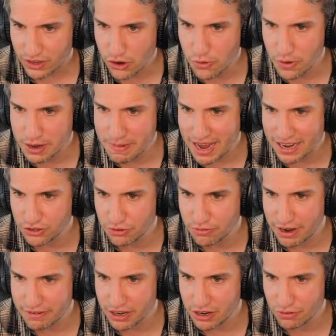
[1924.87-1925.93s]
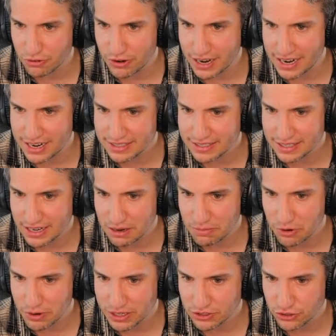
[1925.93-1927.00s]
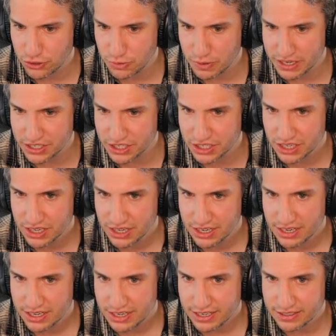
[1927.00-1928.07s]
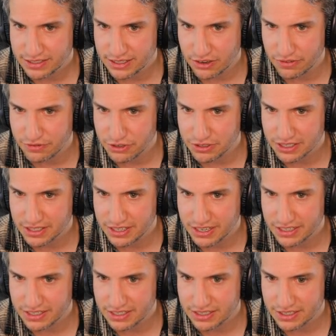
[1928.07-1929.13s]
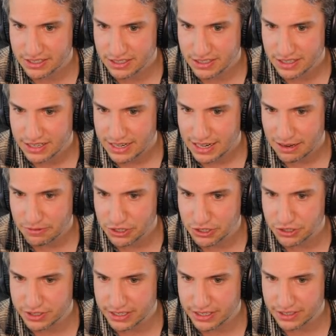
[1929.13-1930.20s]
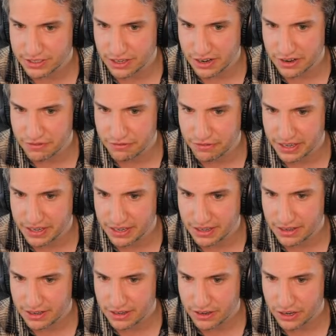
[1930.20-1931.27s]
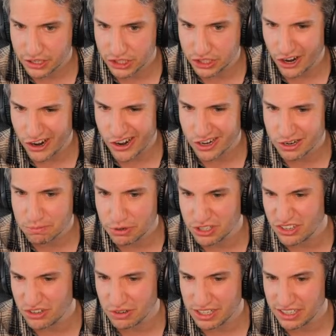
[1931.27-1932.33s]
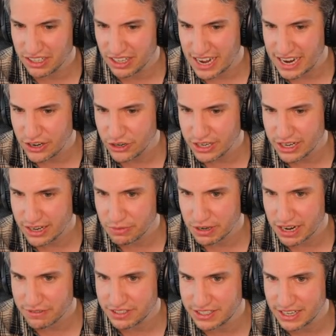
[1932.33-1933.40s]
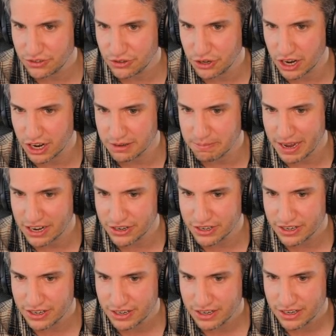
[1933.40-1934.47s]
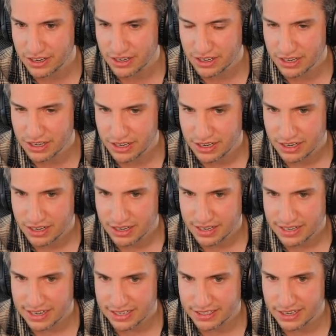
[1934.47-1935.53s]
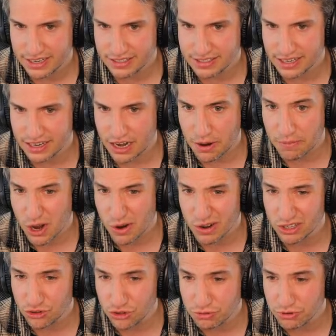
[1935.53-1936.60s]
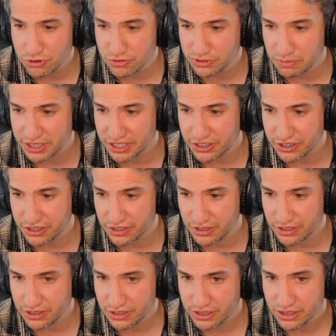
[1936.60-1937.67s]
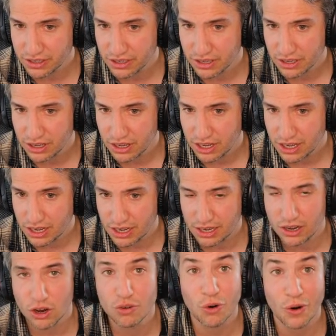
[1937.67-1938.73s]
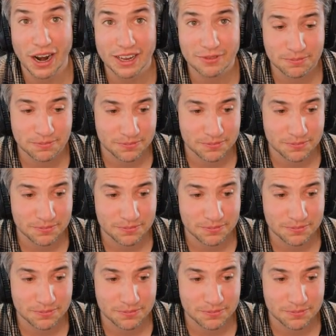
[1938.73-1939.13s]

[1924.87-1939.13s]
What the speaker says: Going back to graphic overrides, and I'm going to switch, instead of using this, I'm going to set the solid fill dark, but a little lighter than what I've set to the cut pattern, like this. And I'm going to remove the material override.